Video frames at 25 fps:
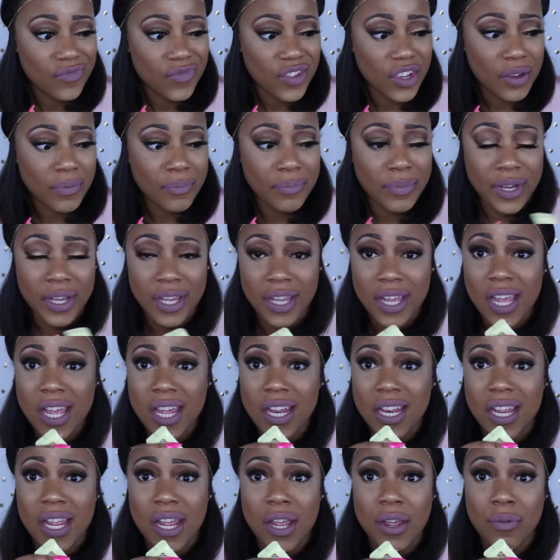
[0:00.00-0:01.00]

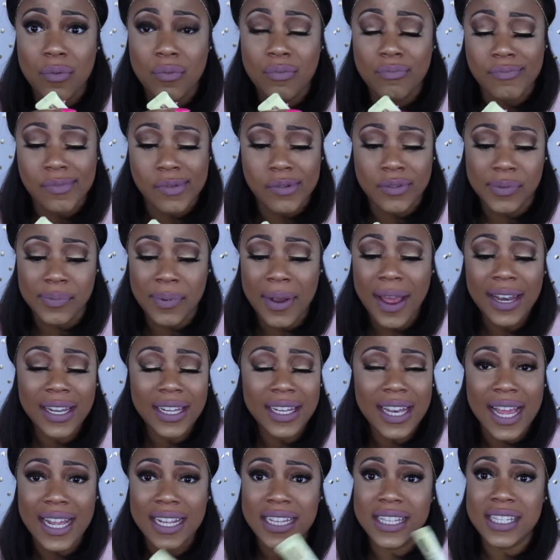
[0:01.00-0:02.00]
but it was probably
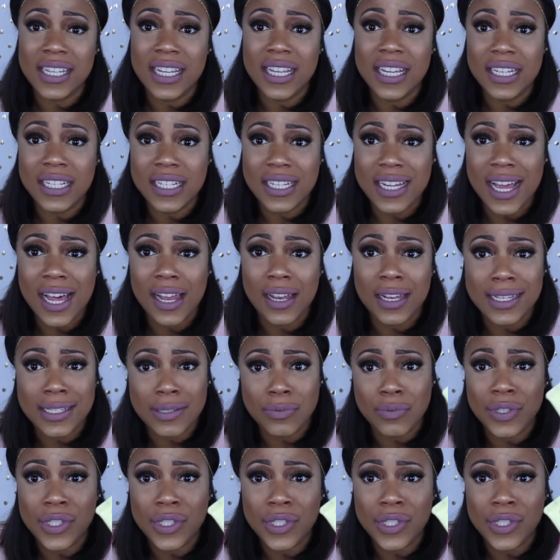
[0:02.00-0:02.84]
like $10,